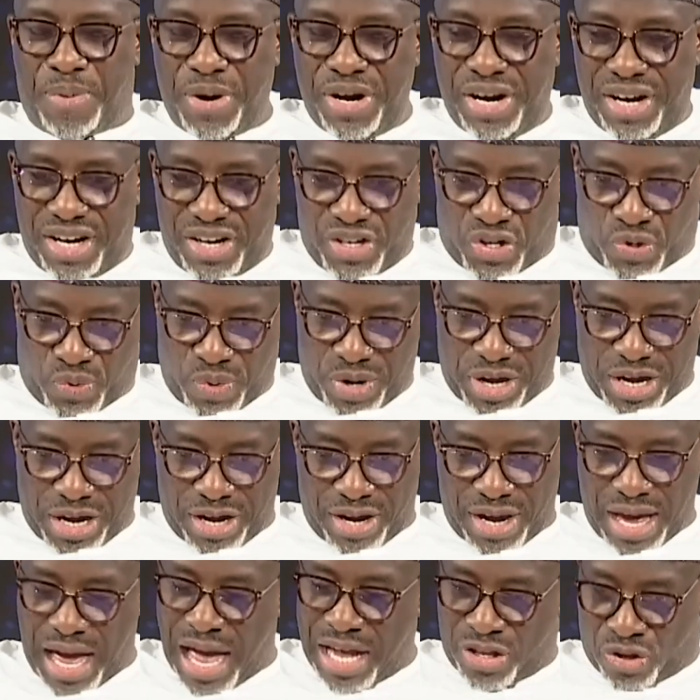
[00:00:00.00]
it this
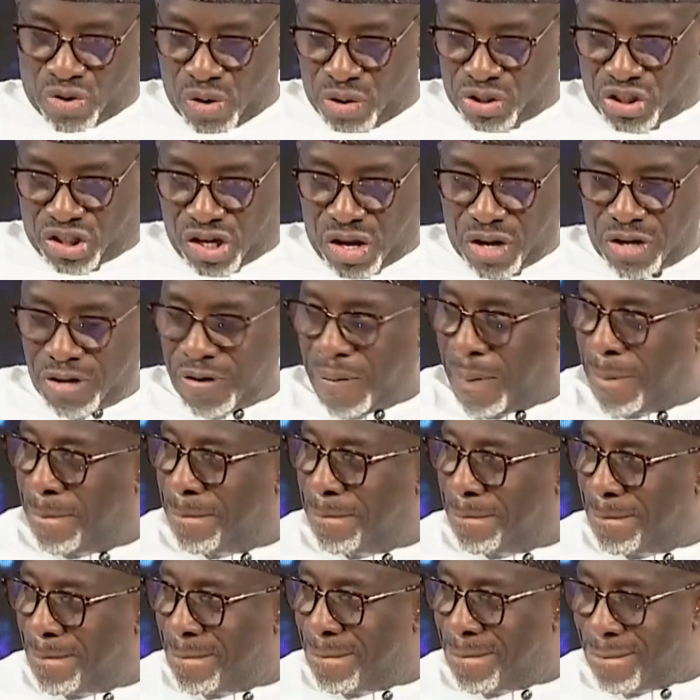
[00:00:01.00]
way. I
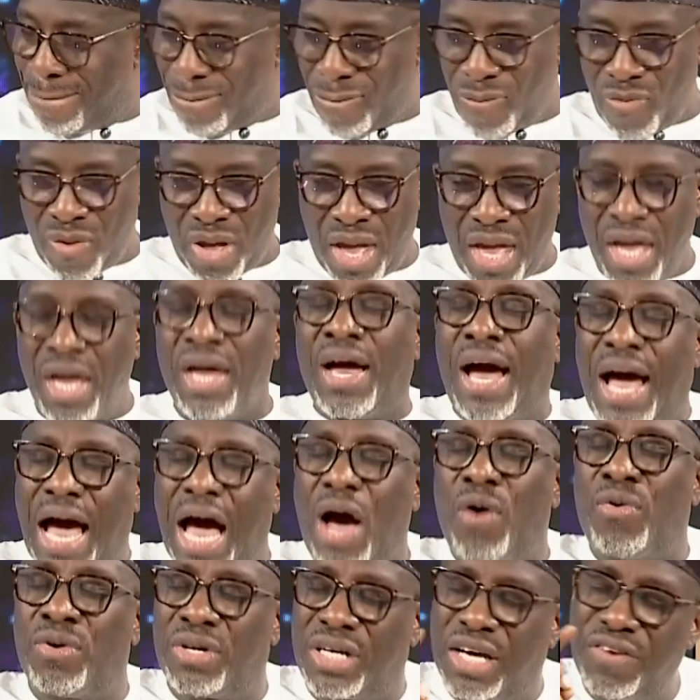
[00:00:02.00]

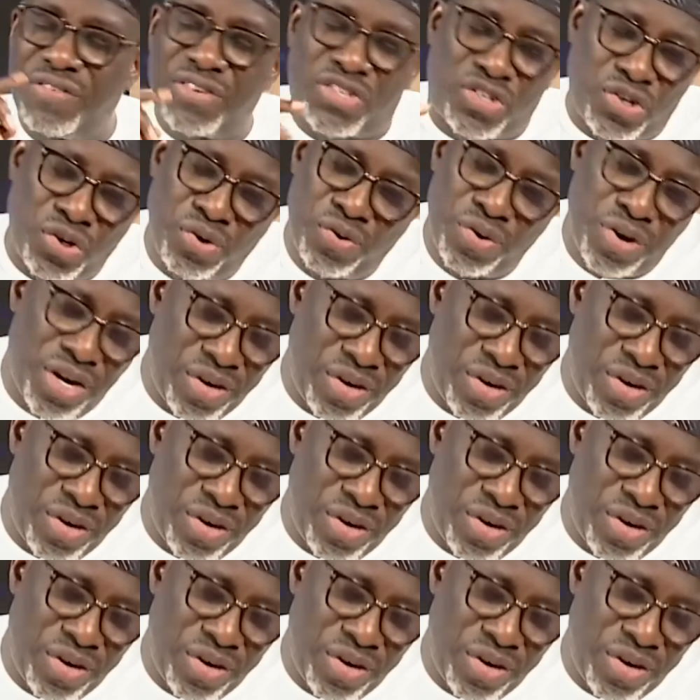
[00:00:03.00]
will give it to you in